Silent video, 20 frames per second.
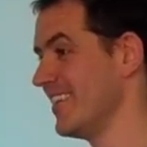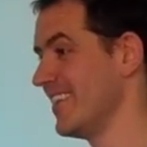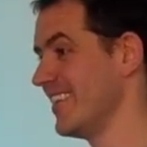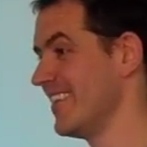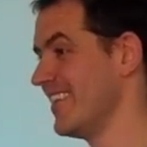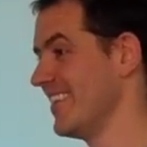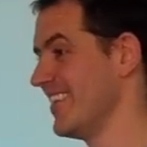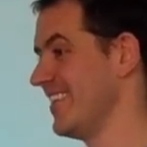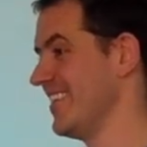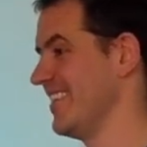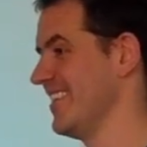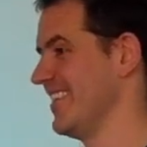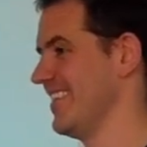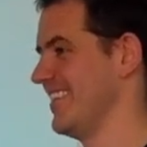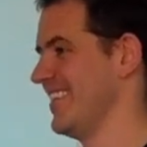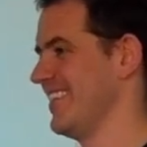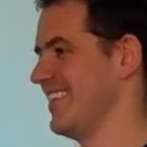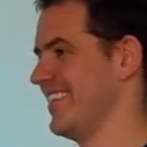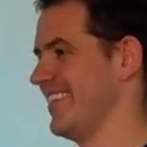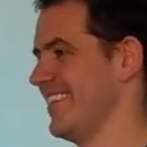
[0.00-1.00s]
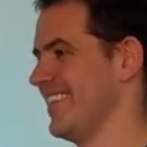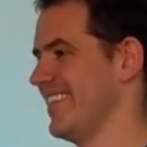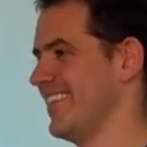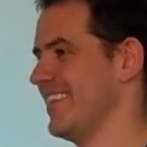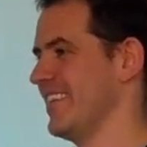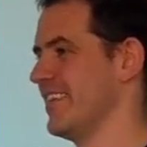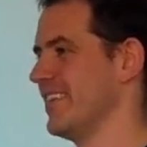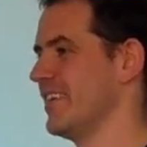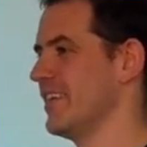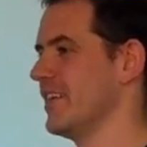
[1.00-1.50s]
No, I was just wondering if
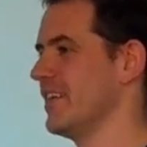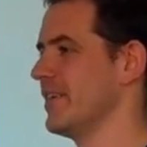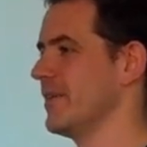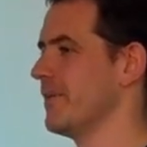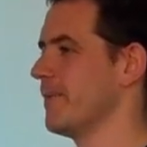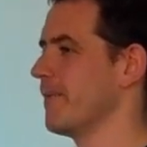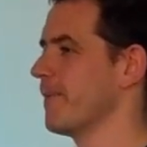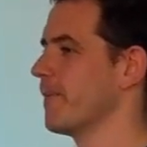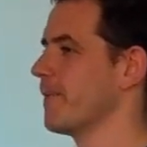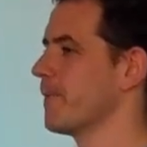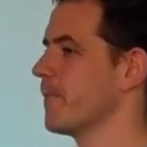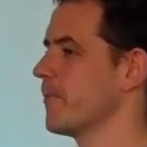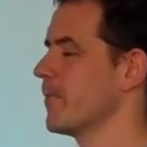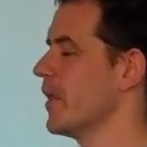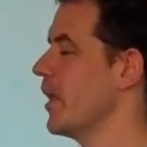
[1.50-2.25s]
you were. Uh, if you were